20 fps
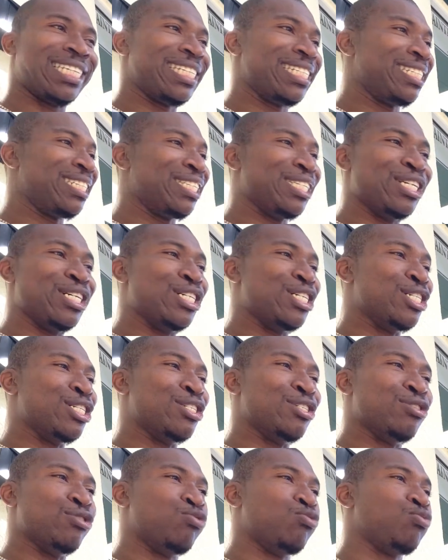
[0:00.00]

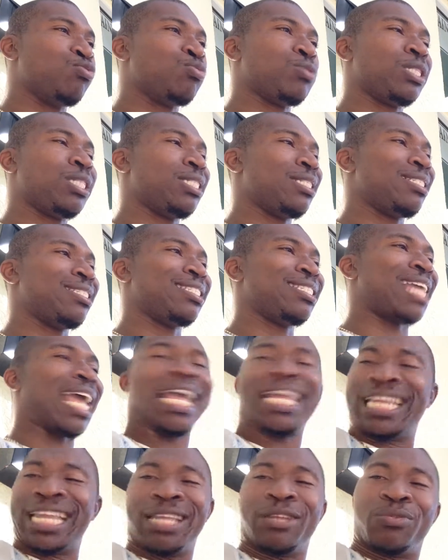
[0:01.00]
no,
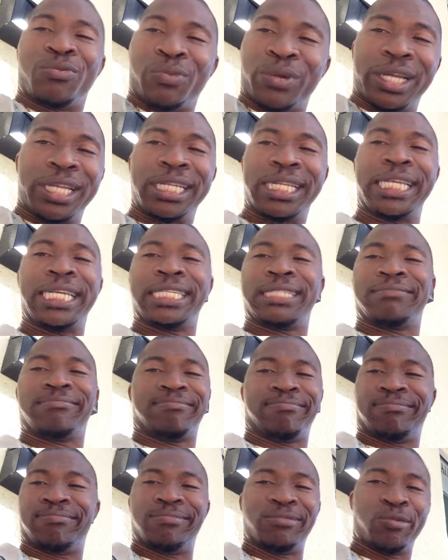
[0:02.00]
they didn't really
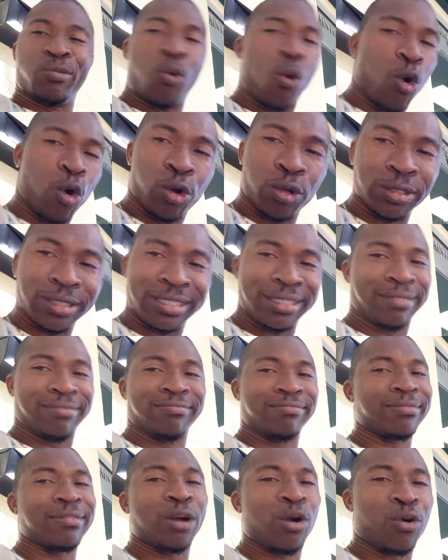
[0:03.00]
want
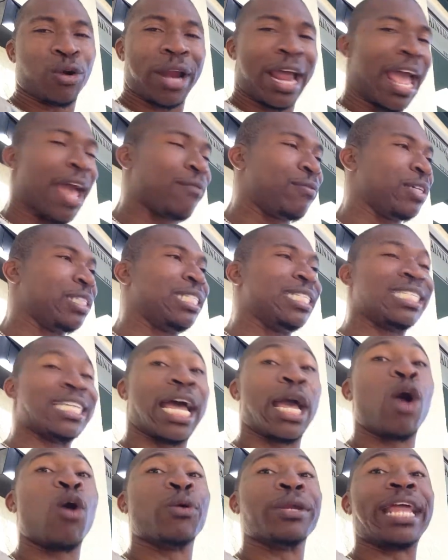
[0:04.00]
or have a
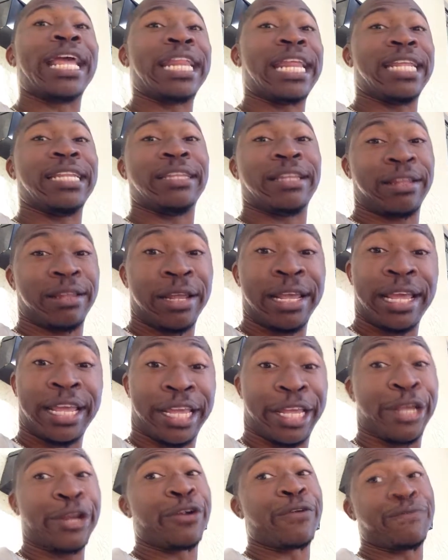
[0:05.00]
desire, or they didn't
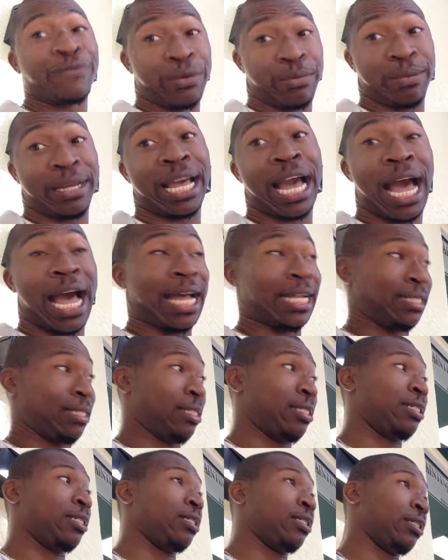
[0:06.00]
hear from God
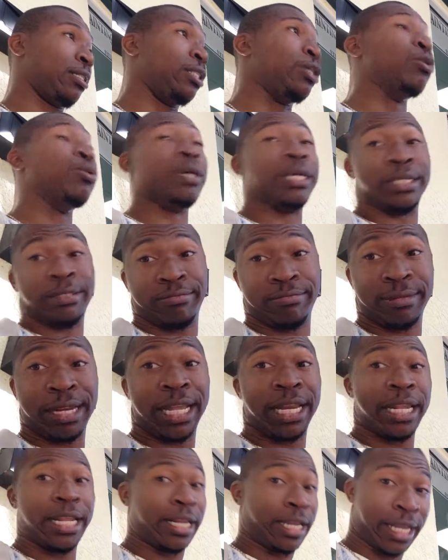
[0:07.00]
to do it.
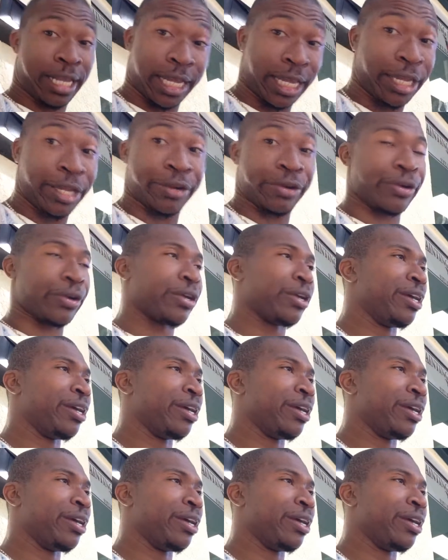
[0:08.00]
They didn't hear